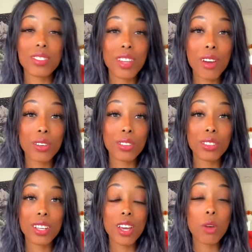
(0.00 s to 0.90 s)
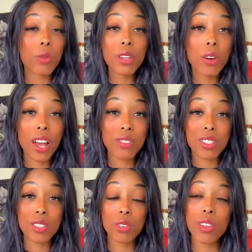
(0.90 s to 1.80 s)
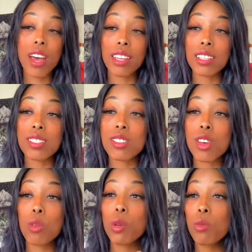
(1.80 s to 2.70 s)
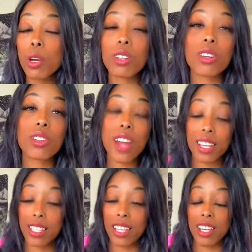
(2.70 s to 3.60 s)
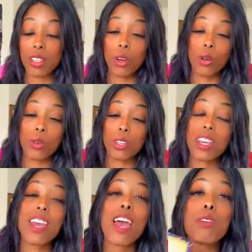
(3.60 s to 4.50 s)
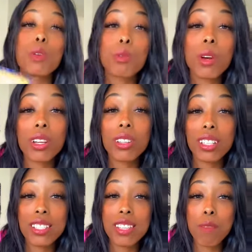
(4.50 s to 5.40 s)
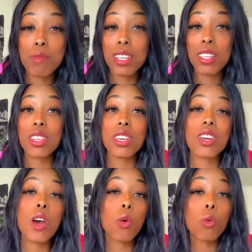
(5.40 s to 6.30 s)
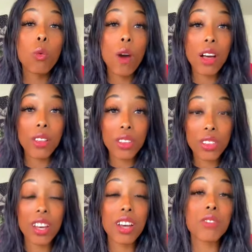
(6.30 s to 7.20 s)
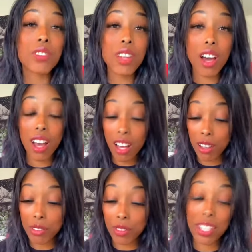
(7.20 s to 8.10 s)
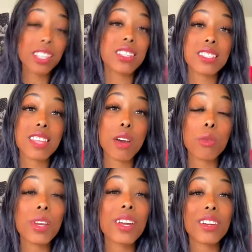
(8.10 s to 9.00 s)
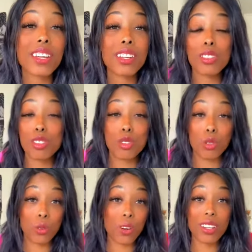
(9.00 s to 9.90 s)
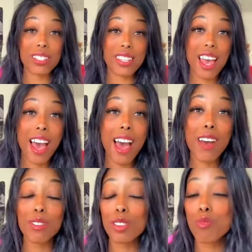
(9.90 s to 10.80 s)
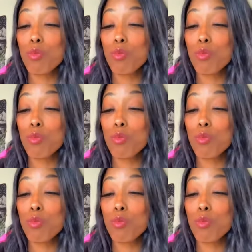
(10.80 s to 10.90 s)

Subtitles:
No, we don't have to do that. And so we work on cracking that code, and we work on accepting the wealth of ease that we are here to have.